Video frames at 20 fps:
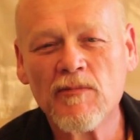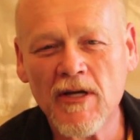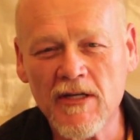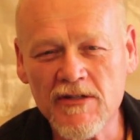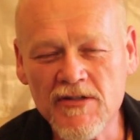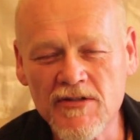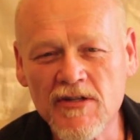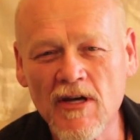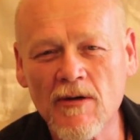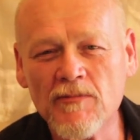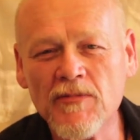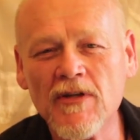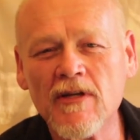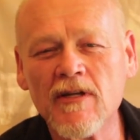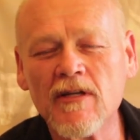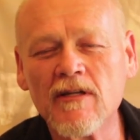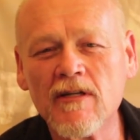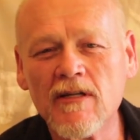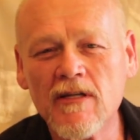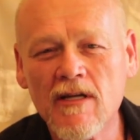Pick
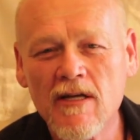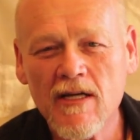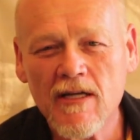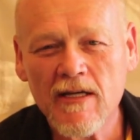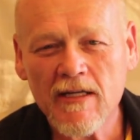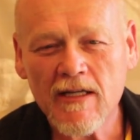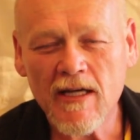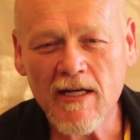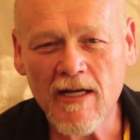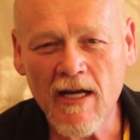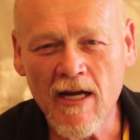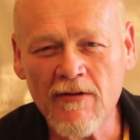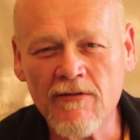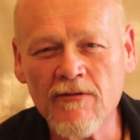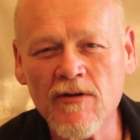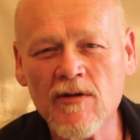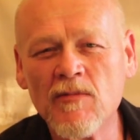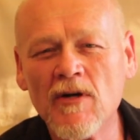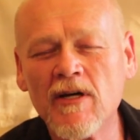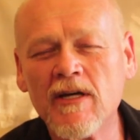something, get
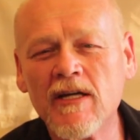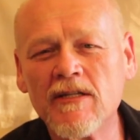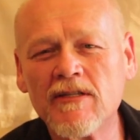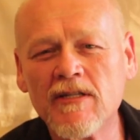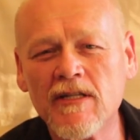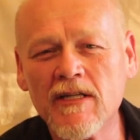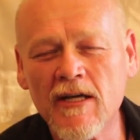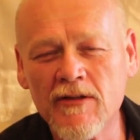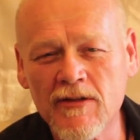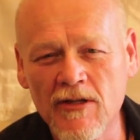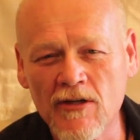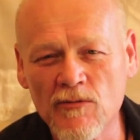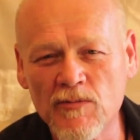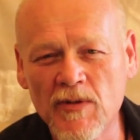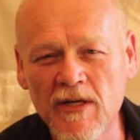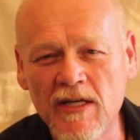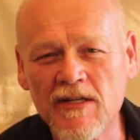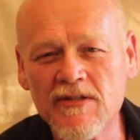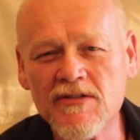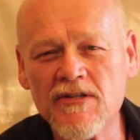everybody to get their
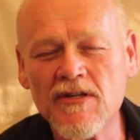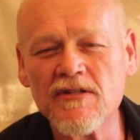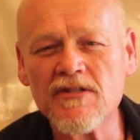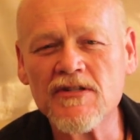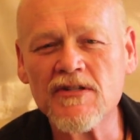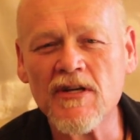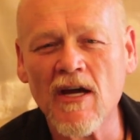piece and